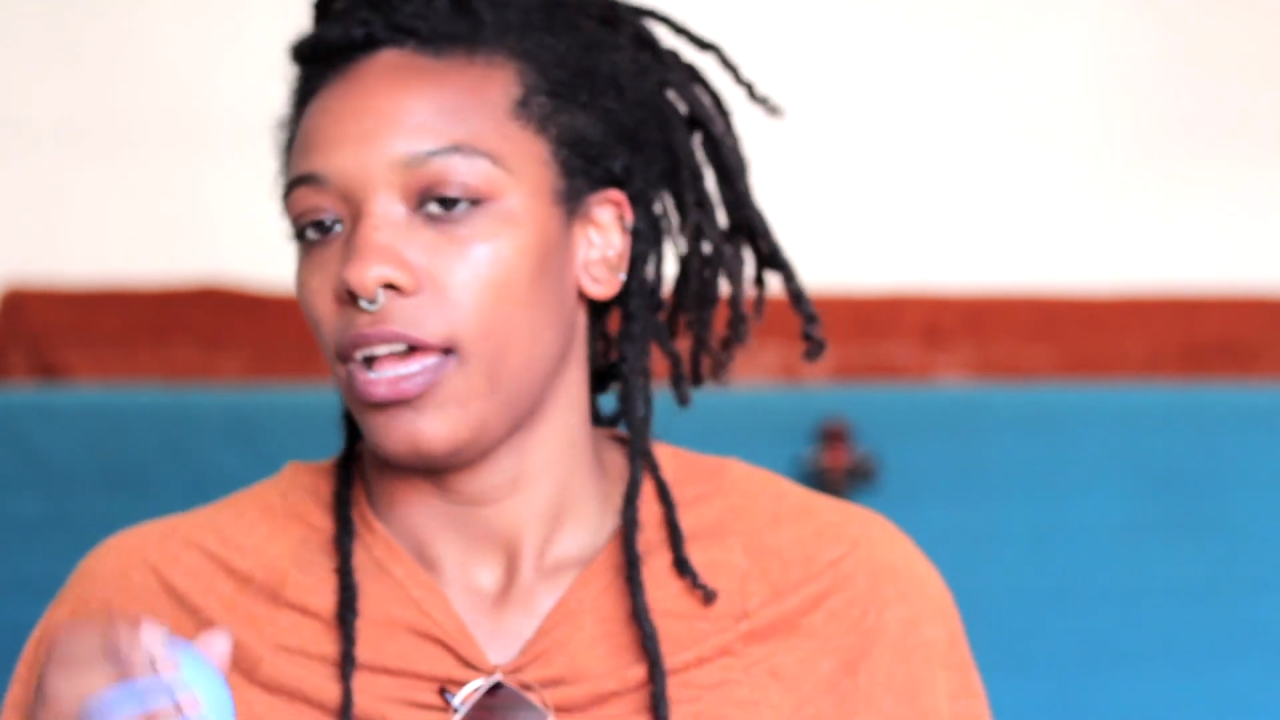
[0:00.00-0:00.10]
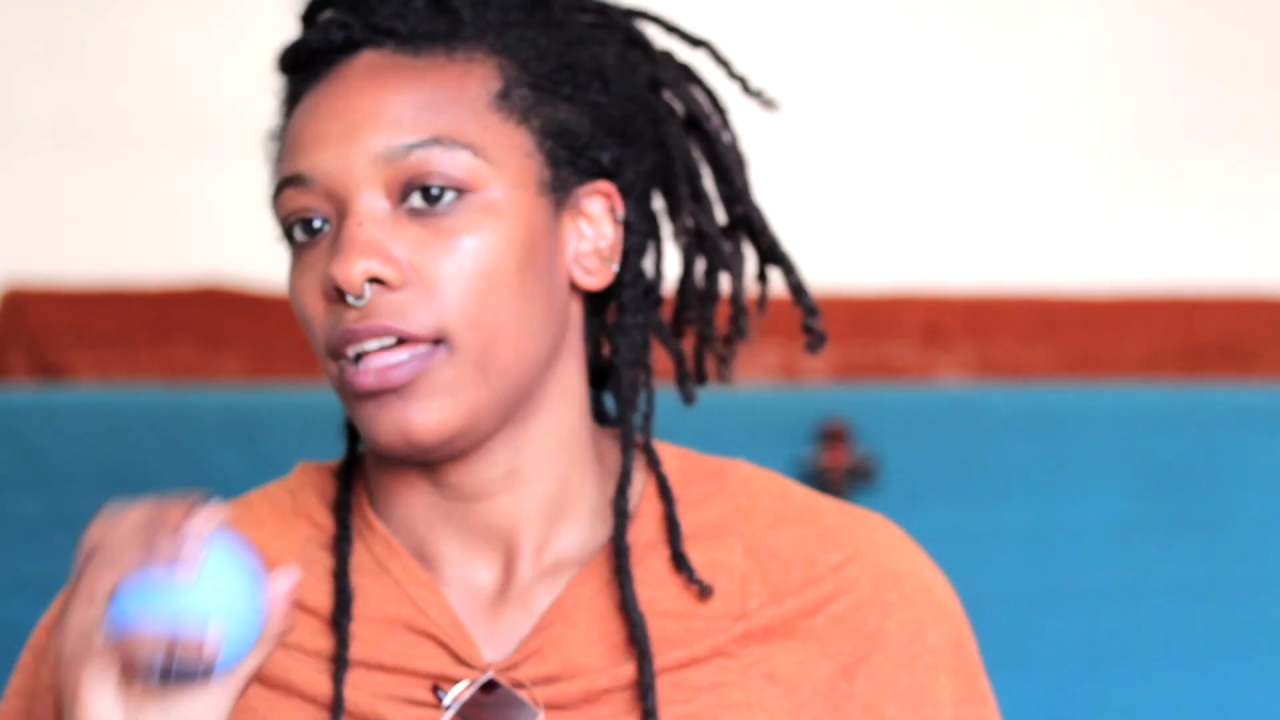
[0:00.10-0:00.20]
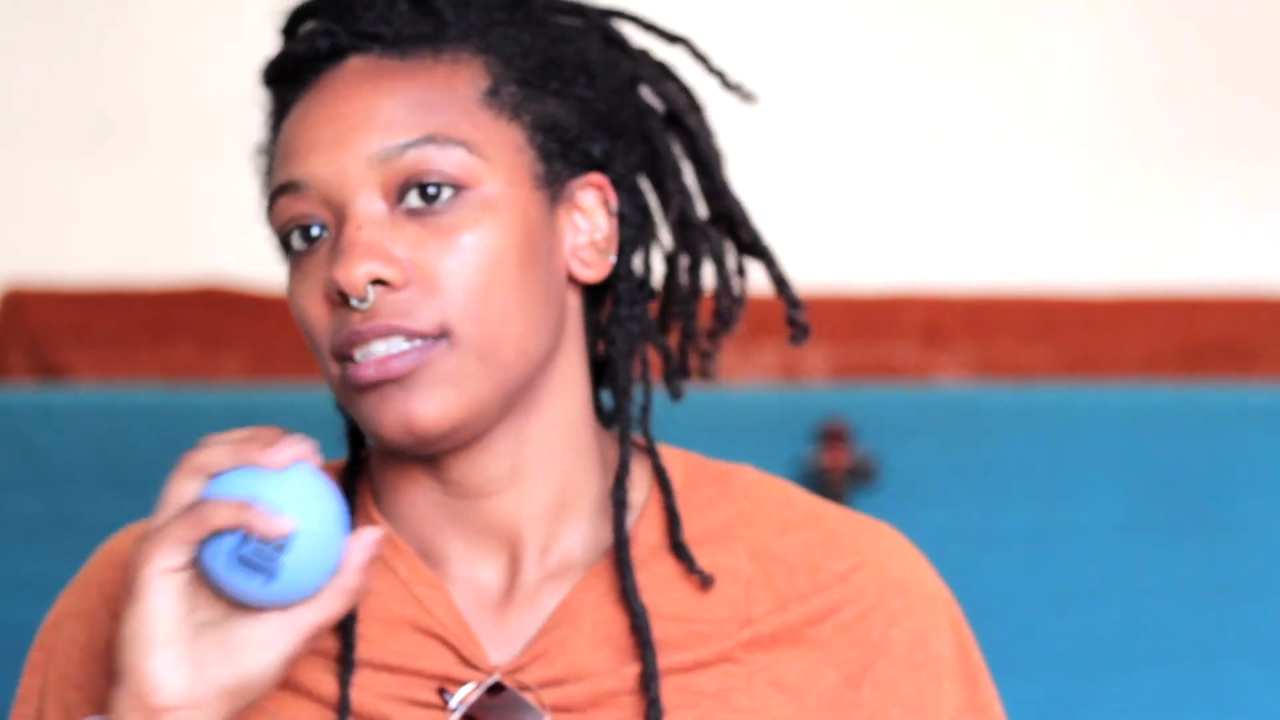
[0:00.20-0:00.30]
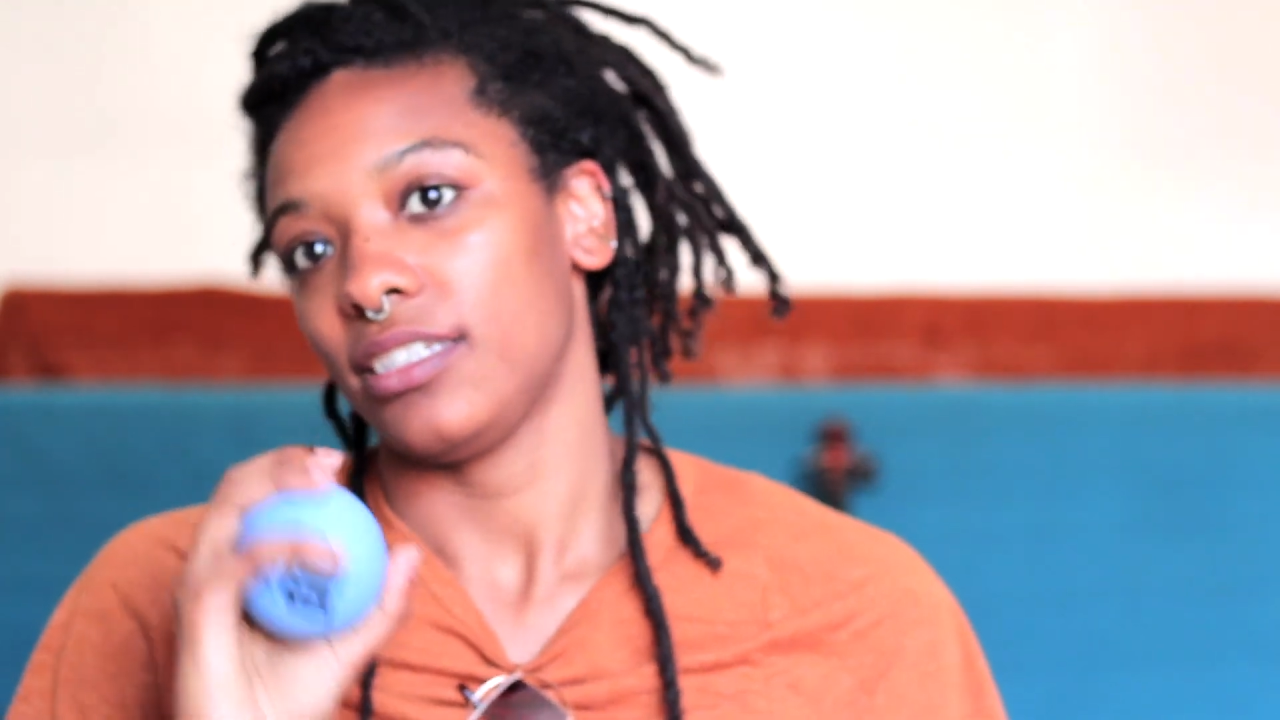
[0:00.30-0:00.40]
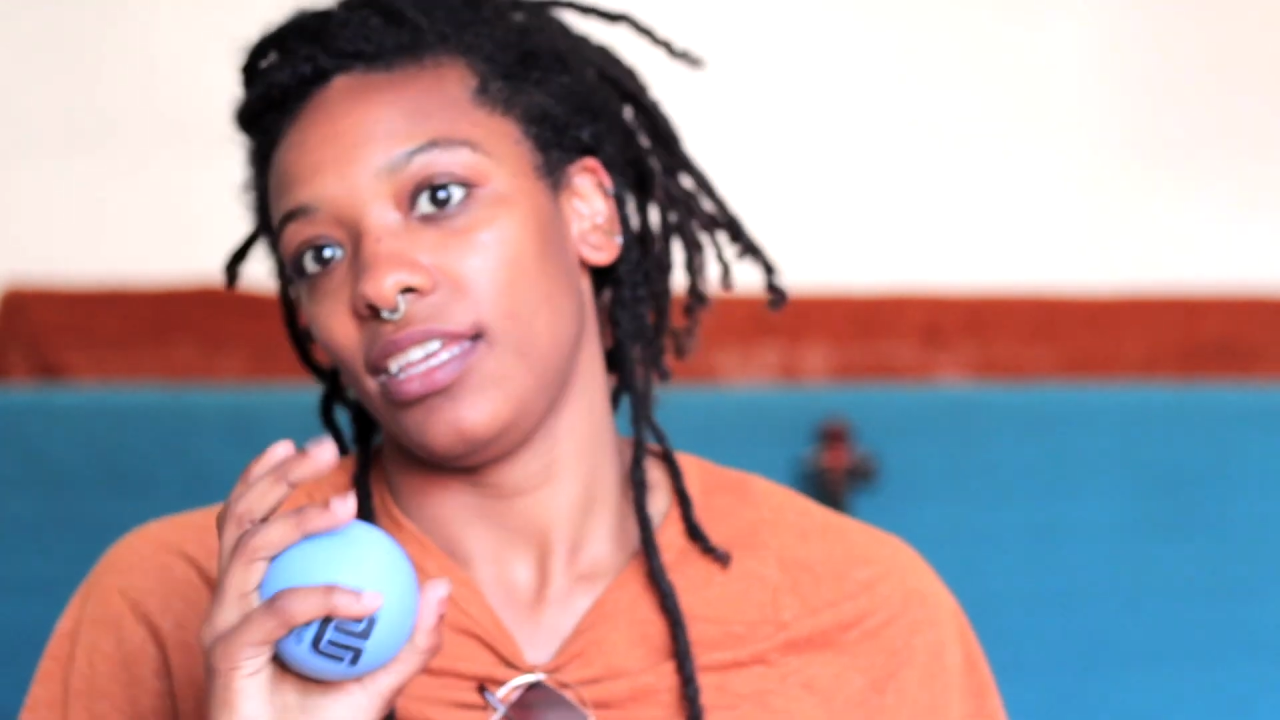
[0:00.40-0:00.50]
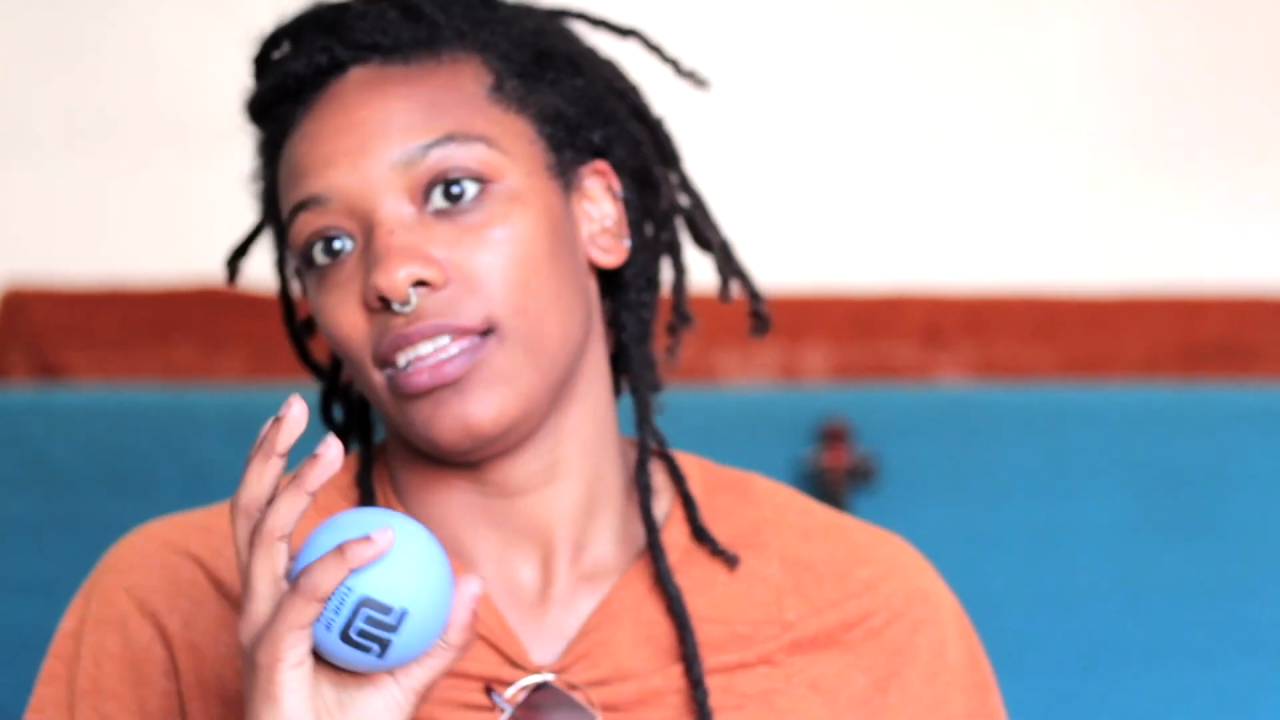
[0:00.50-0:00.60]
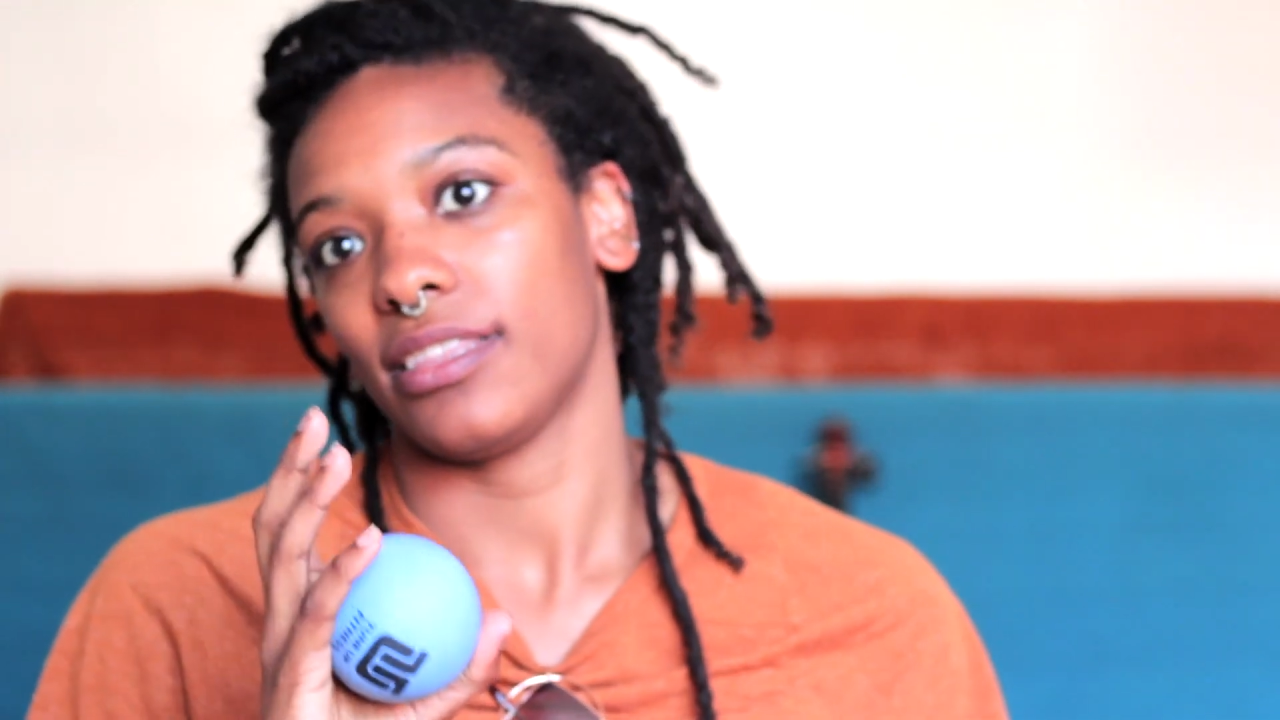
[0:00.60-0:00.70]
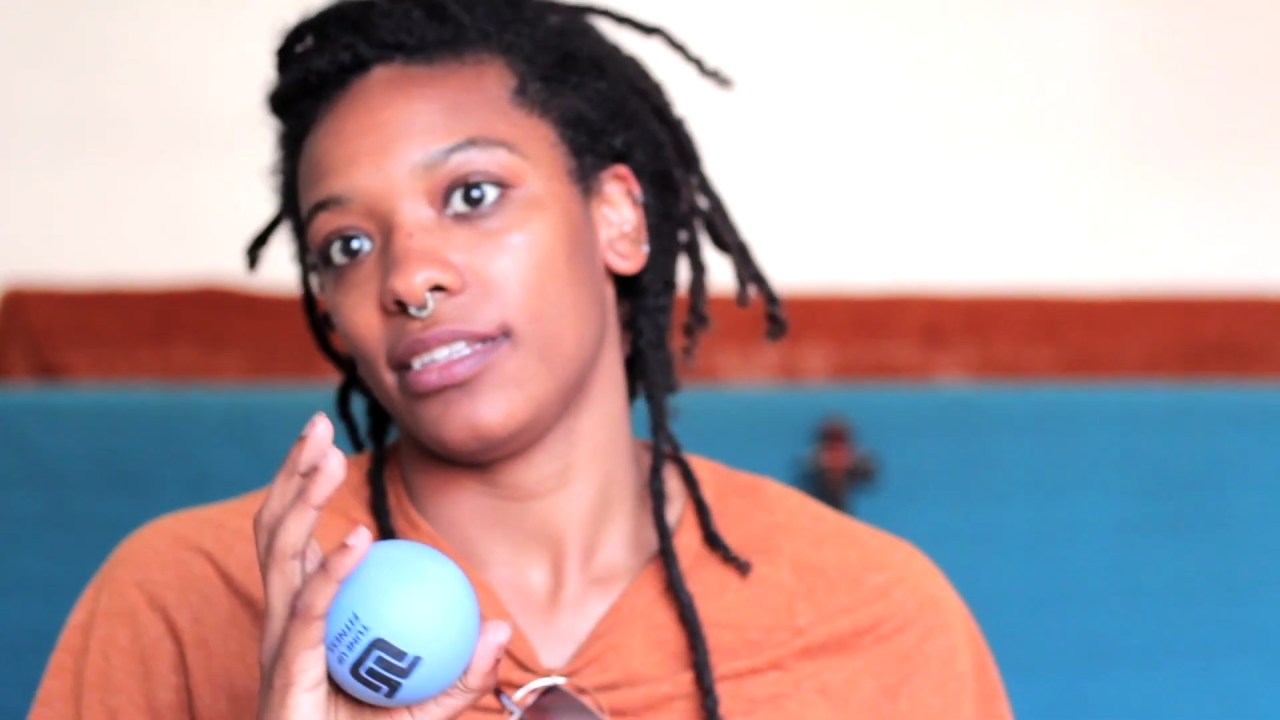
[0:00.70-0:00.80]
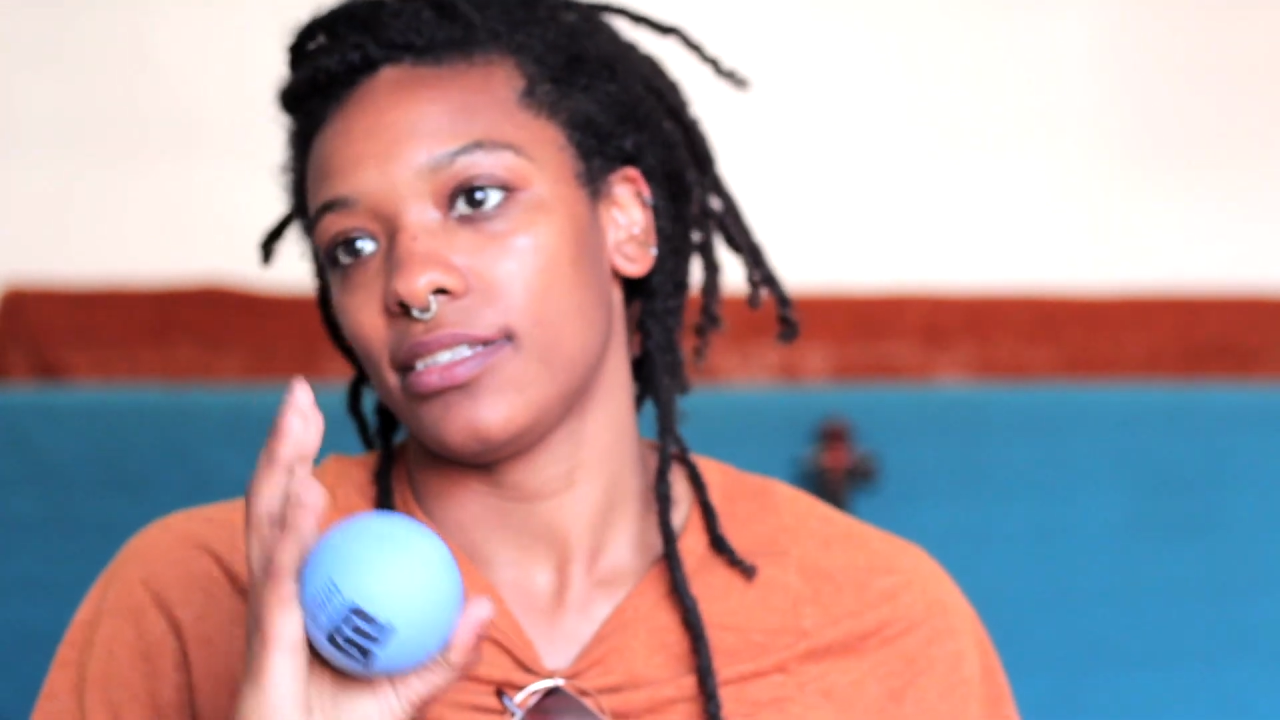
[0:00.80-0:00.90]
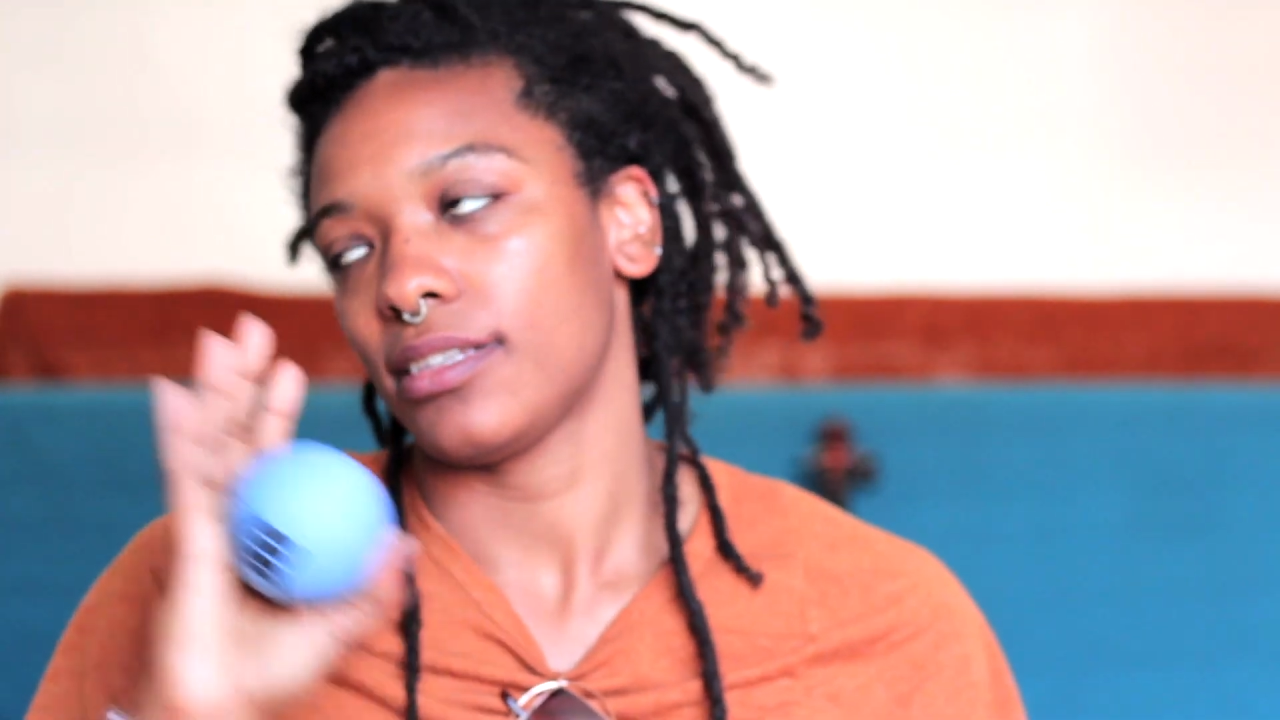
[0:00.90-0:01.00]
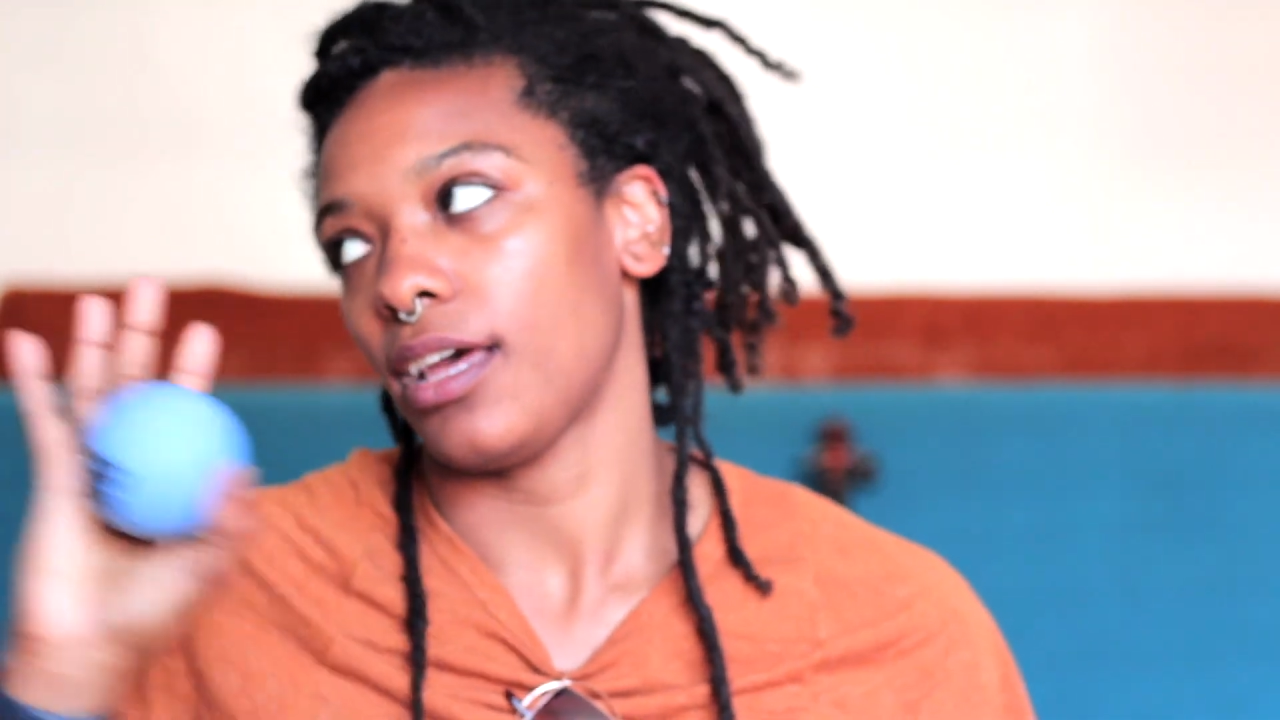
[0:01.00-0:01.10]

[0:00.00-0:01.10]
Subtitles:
I like to take this